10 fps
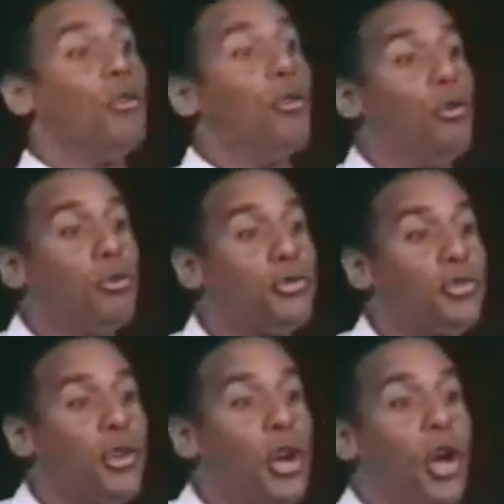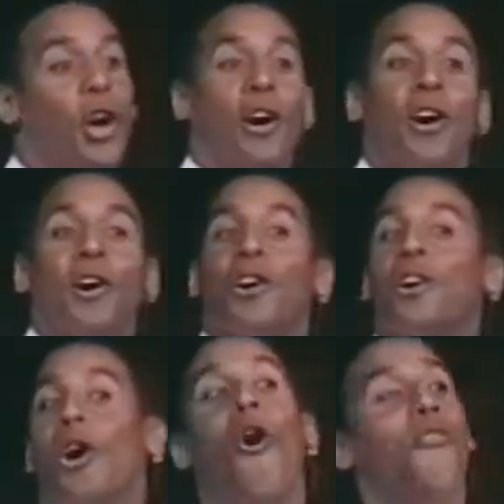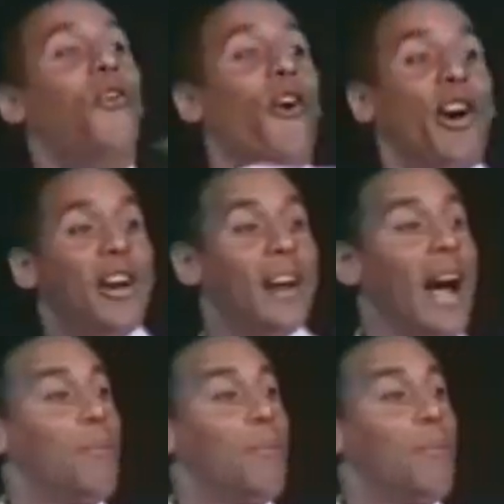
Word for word: rules, go for it, and I'll